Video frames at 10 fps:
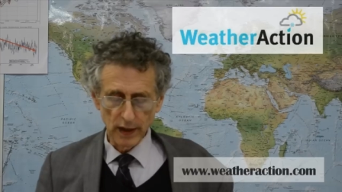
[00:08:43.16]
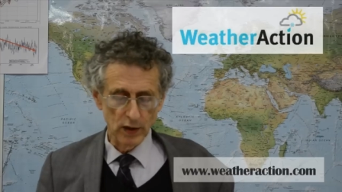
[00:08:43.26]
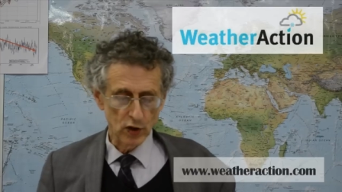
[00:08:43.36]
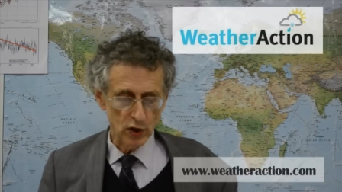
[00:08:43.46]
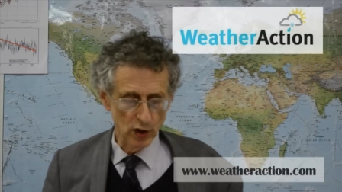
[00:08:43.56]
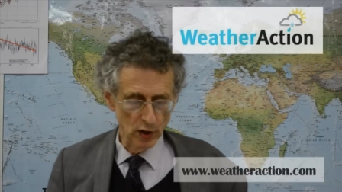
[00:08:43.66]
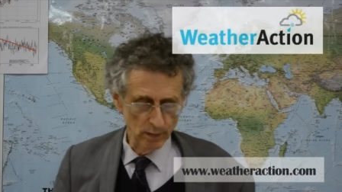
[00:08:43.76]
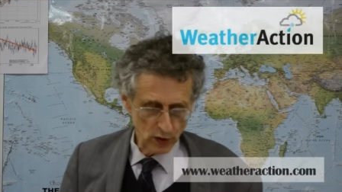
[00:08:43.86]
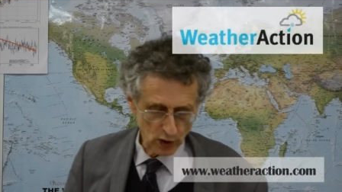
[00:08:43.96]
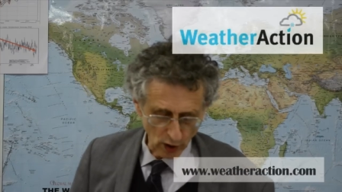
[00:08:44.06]
in
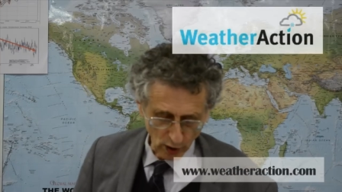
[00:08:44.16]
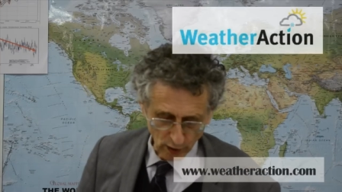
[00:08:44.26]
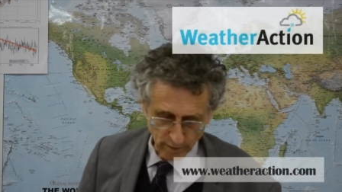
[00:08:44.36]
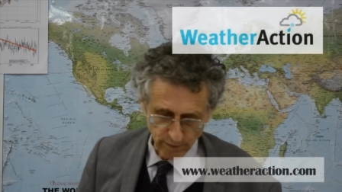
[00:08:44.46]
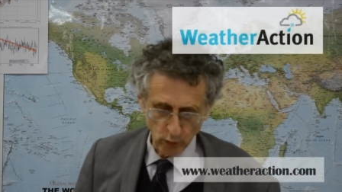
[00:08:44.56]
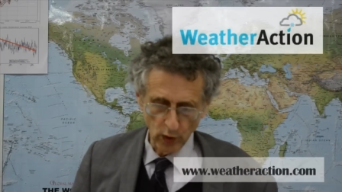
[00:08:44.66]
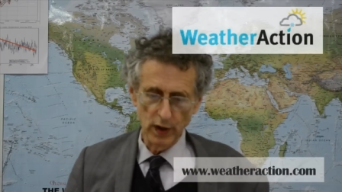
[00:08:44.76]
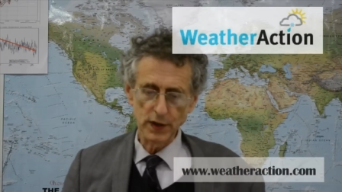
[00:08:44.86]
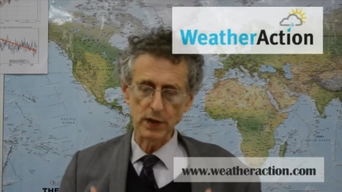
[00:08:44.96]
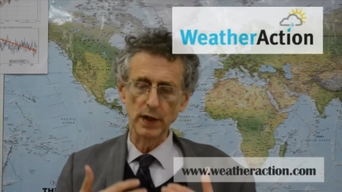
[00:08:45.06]
terms of
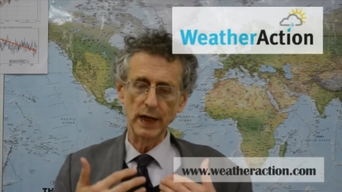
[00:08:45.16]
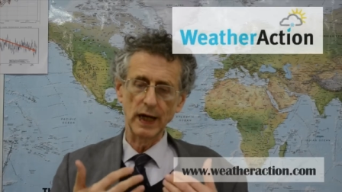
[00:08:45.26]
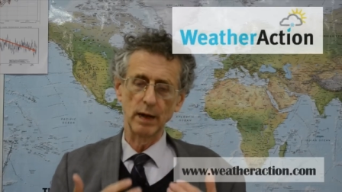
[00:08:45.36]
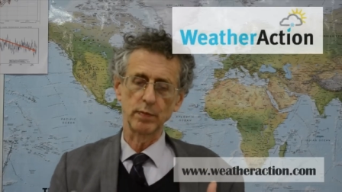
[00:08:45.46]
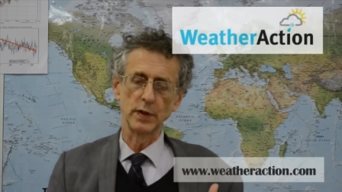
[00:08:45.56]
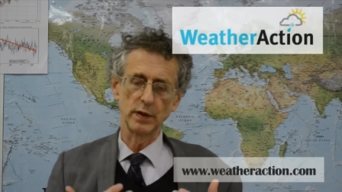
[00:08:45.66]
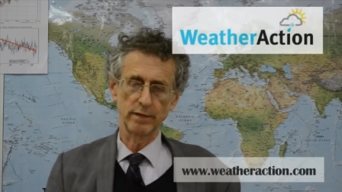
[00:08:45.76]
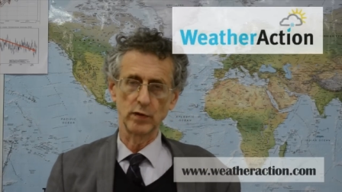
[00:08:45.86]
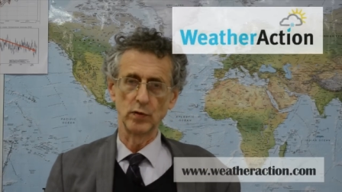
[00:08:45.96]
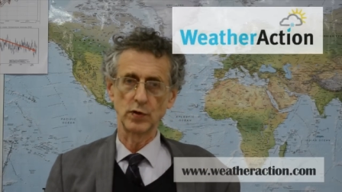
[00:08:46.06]
what is going to happen in the
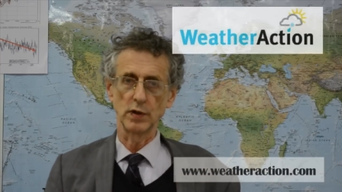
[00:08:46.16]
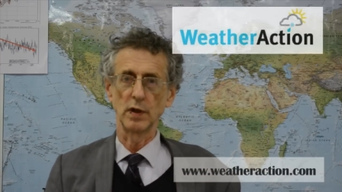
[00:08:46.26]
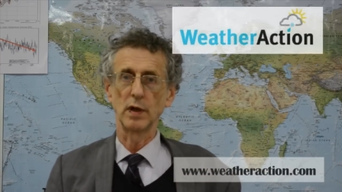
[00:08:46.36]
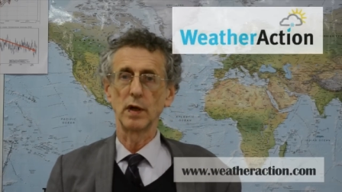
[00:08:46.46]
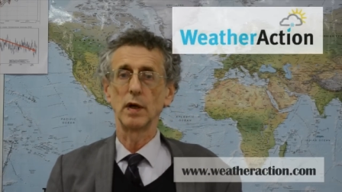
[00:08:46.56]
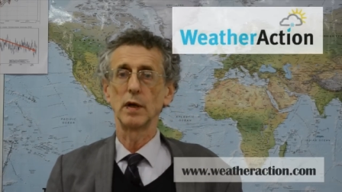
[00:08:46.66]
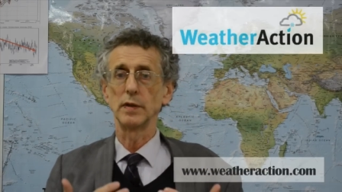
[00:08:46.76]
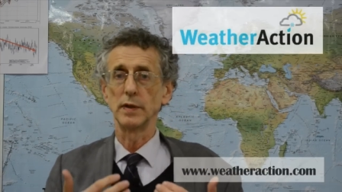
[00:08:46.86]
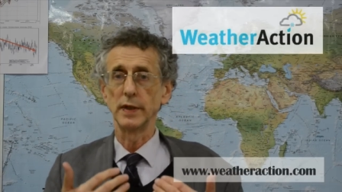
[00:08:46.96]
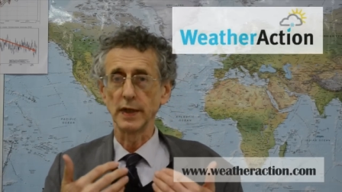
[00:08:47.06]
future,
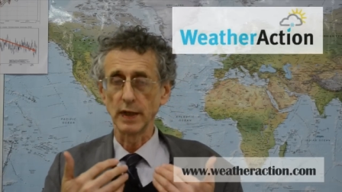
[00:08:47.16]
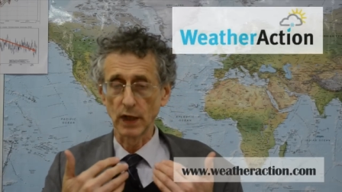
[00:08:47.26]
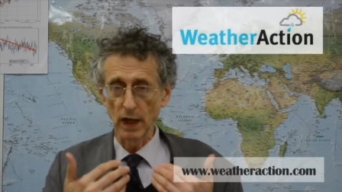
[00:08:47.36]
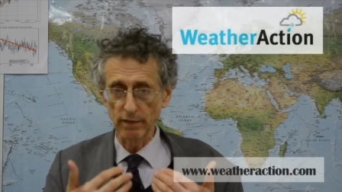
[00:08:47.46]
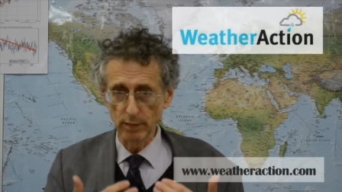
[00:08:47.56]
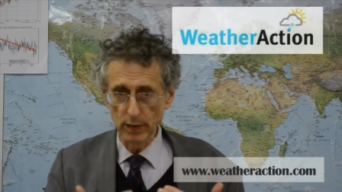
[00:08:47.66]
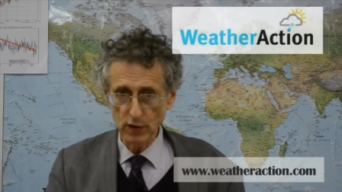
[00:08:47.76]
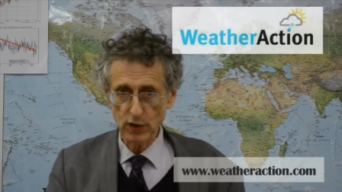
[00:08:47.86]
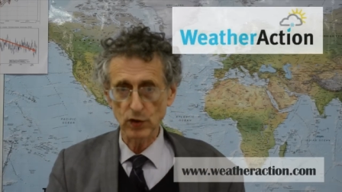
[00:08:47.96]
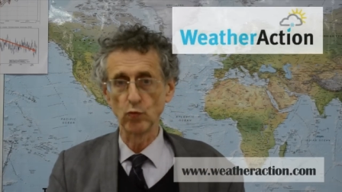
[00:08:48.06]
the
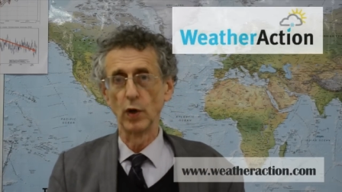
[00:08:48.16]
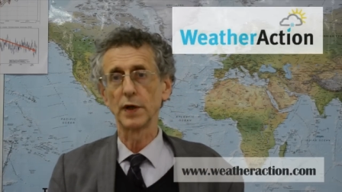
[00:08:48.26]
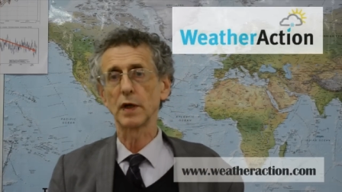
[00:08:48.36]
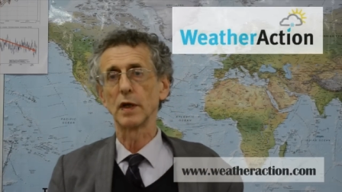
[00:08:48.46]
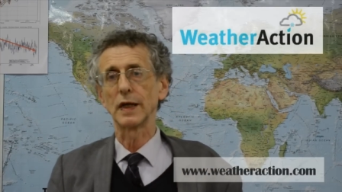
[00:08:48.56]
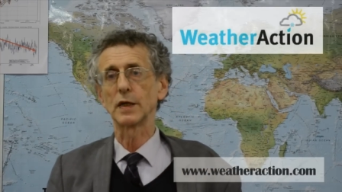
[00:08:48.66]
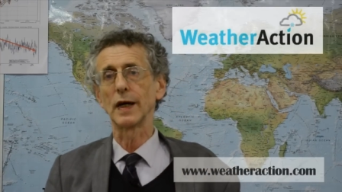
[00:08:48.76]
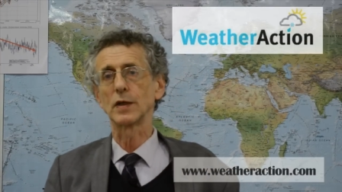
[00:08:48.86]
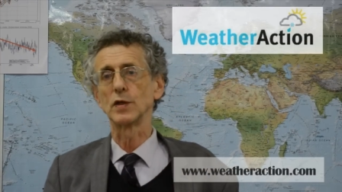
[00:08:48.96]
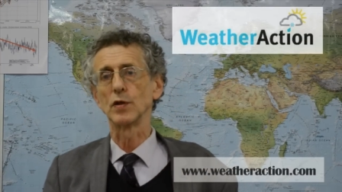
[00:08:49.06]
governments who want to collect
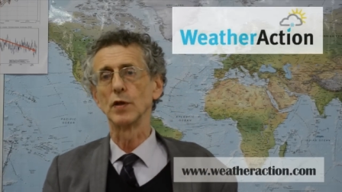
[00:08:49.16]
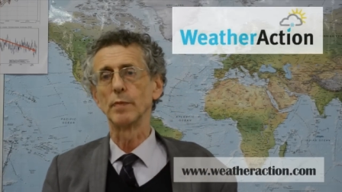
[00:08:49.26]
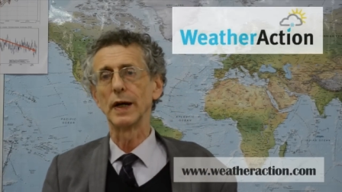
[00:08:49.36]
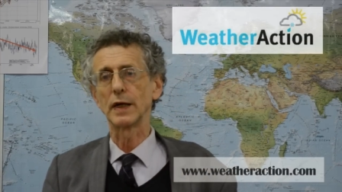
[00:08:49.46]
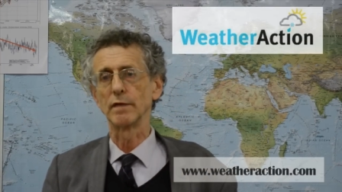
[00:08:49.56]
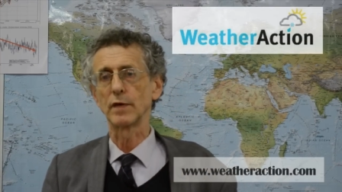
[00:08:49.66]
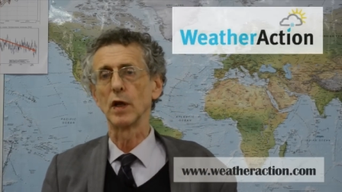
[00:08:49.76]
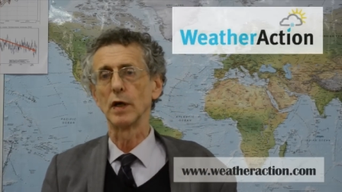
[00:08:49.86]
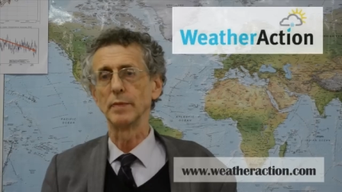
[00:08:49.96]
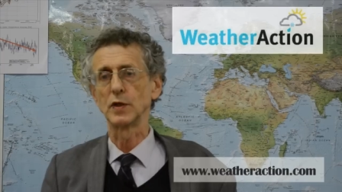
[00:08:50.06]
taxes on the back of
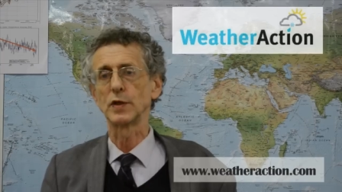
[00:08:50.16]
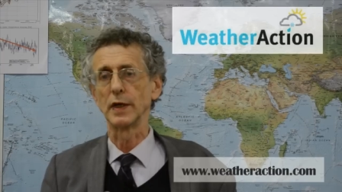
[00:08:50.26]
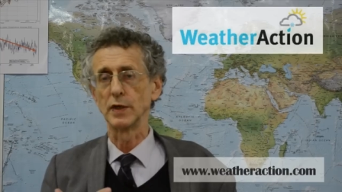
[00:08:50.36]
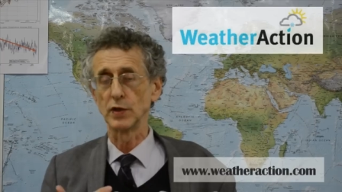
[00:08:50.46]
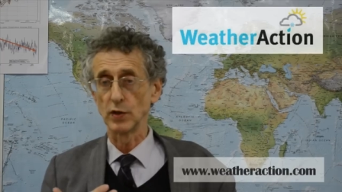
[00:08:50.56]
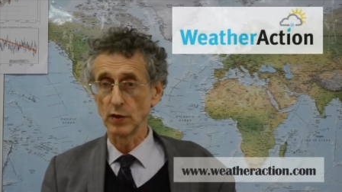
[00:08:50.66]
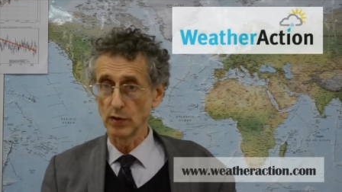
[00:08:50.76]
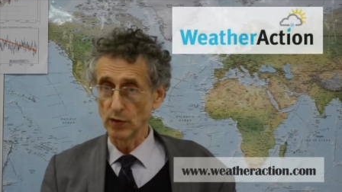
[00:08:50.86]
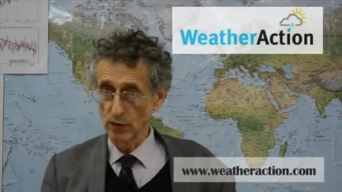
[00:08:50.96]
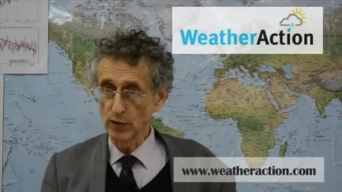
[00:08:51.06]
climate change
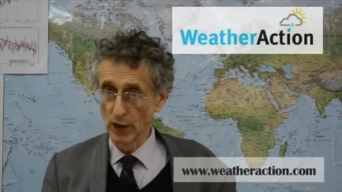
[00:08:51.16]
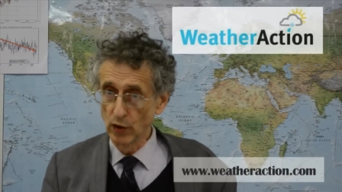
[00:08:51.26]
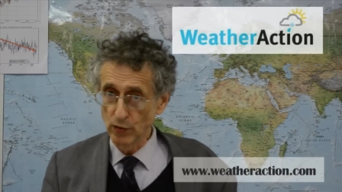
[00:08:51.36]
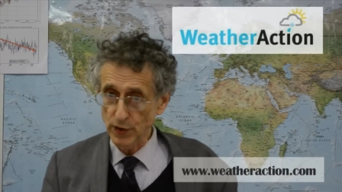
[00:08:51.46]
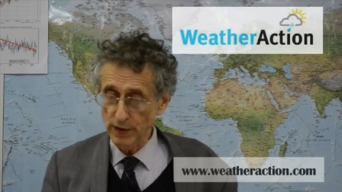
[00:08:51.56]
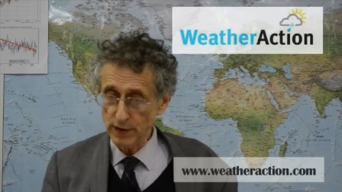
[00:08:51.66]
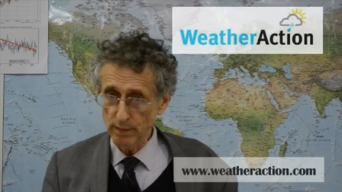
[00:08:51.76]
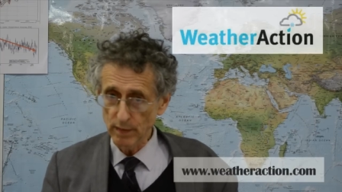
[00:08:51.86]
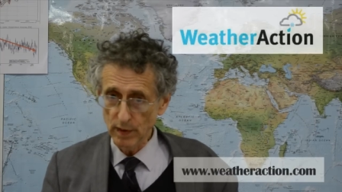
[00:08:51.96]
delusionism